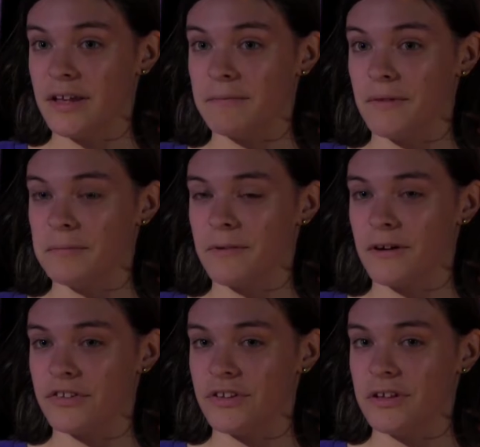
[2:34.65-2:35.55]
and one
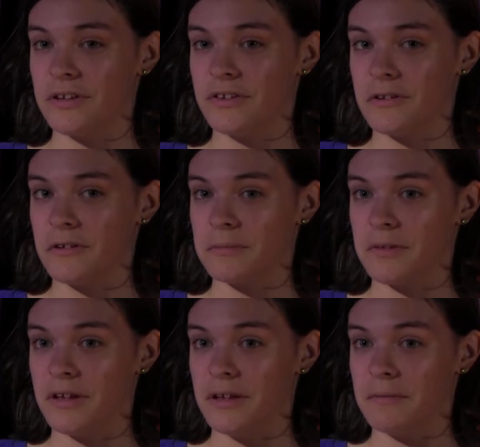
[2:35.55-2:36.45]
person told
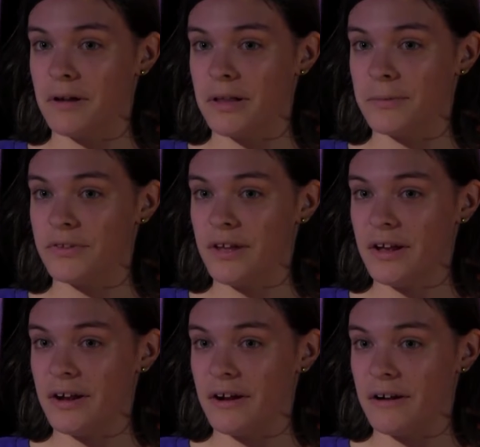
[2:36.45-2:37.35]
me while I was
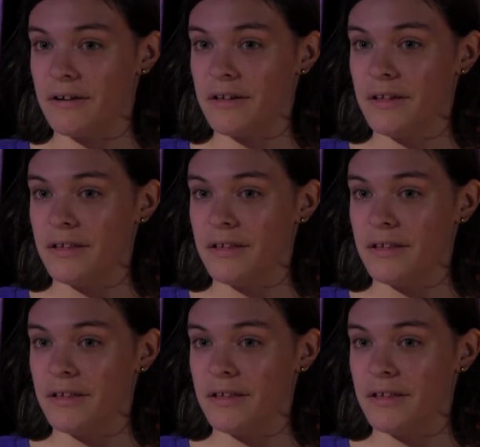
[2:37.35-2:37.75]
there